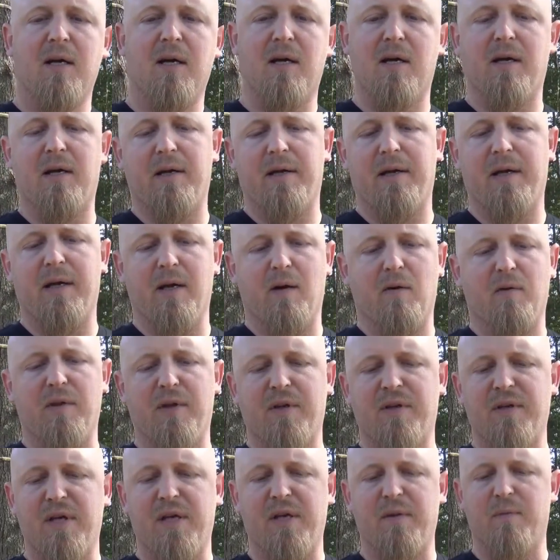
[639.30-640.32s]
and on
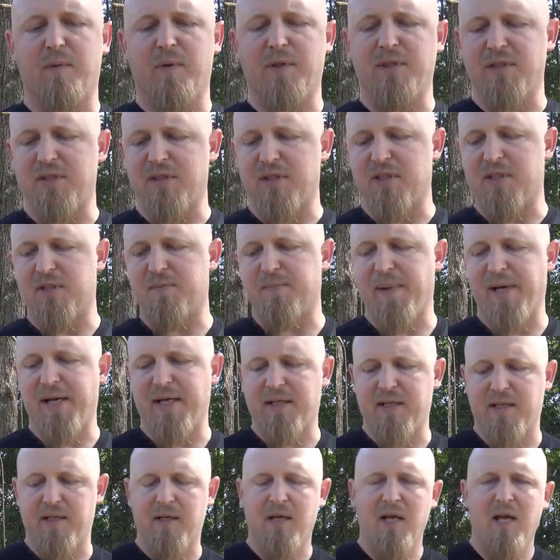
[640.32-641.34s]
the teeth, which is
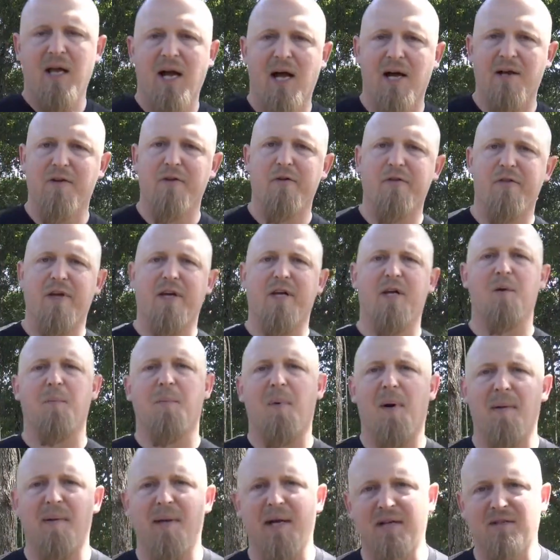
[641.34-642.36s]
expected. I do think you'll
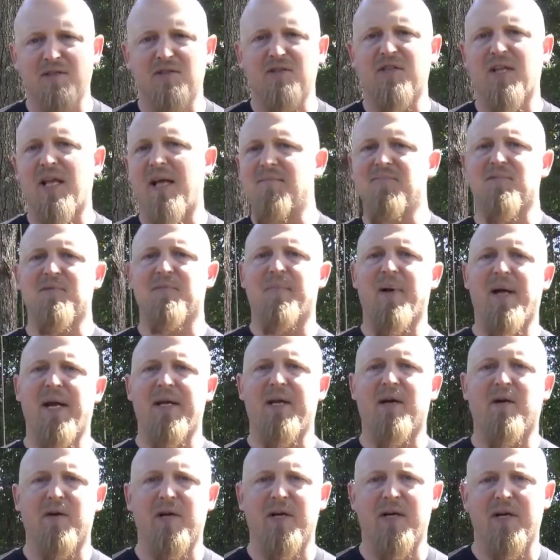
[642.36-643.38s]
probably have to slap some
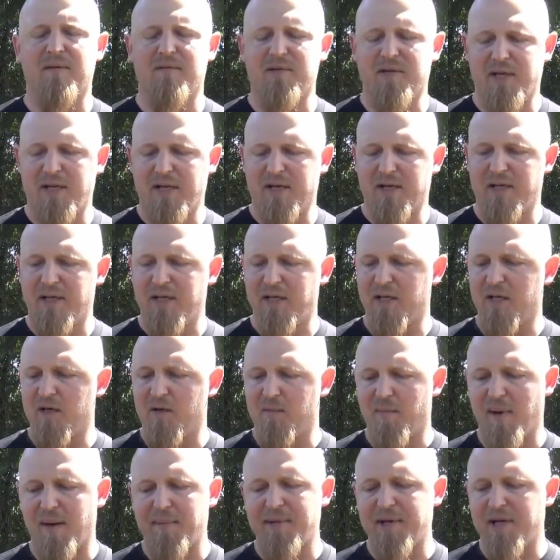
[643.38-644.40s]
paint on it every now and then,
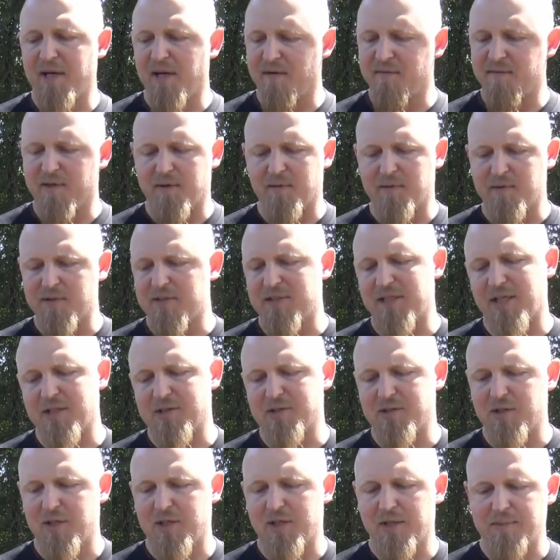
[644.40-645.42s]
or maybe cover it with
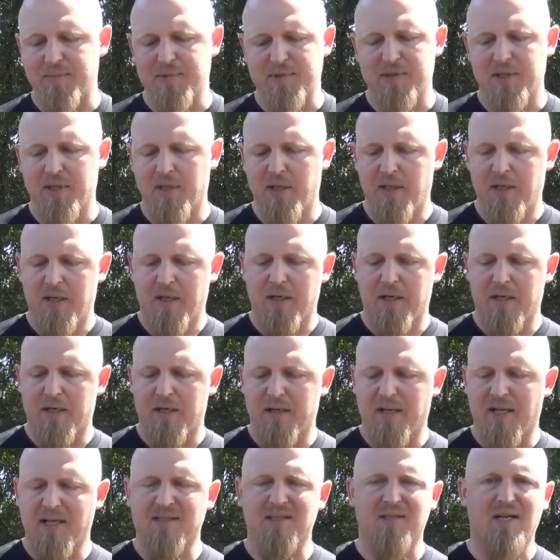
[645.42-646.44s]
stealth strips.
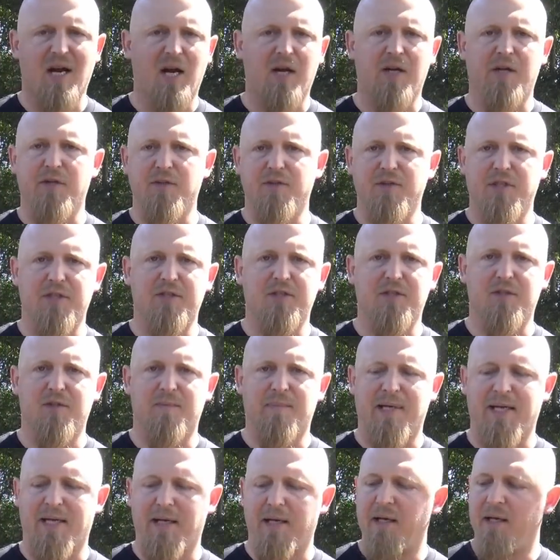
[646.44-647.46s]
That's not a huge issue
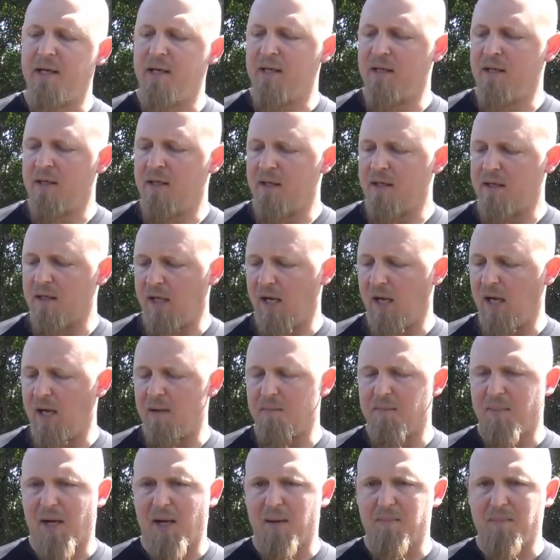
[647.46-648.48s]
to me.
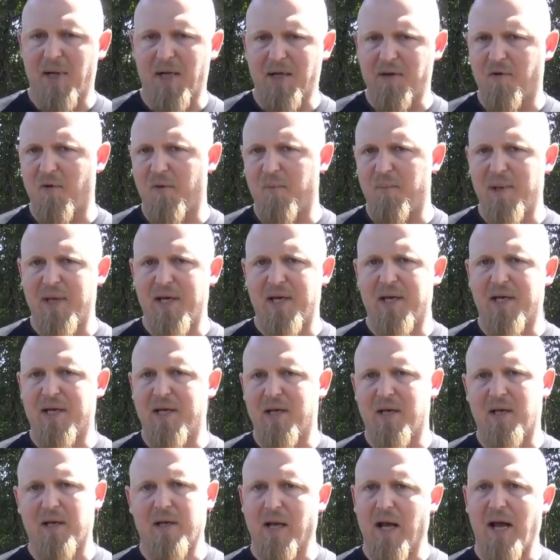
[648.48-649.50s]
I'm not too big
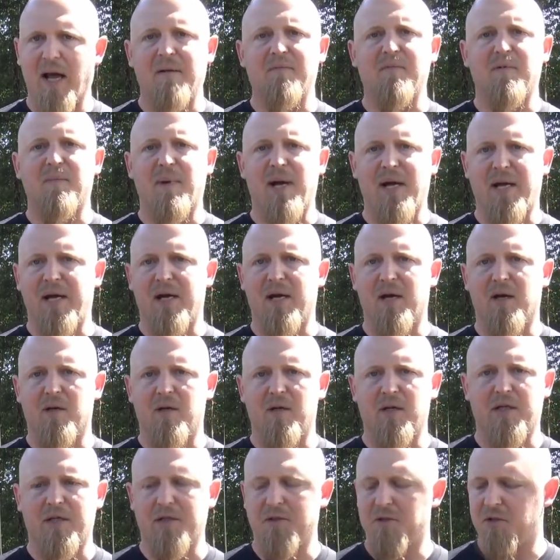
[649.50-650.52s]
into having my gear
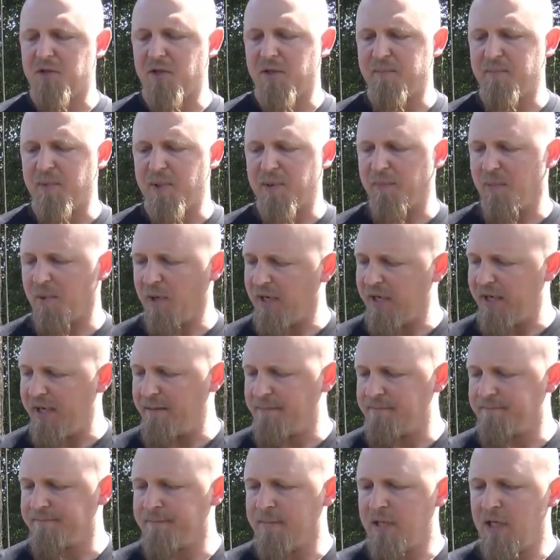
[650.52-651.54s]
look extremely pretty.